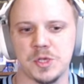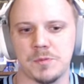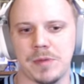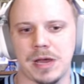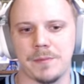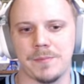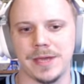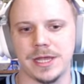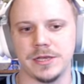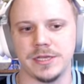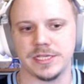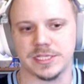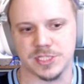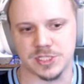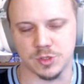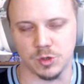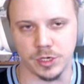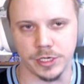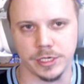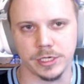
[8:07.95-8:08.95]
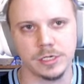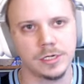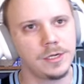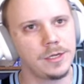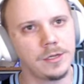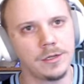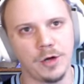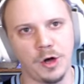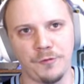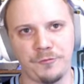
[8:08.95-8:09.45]
So my man Nick Stoyer,
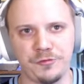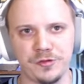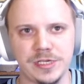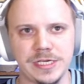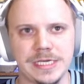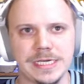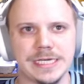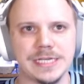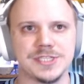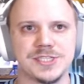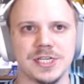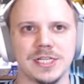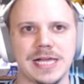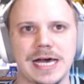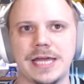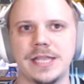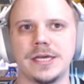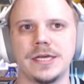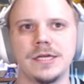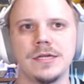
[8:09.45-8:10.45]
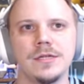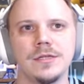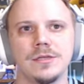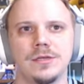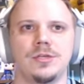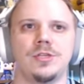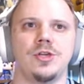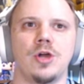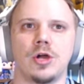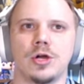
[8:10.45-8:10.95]
hopefully he gets a lot of
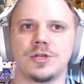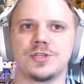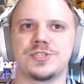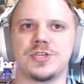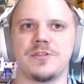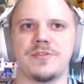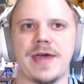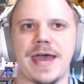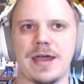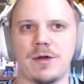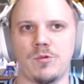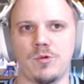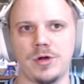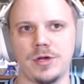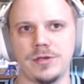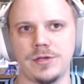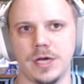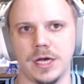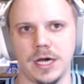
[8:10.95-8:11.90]
yards in that one.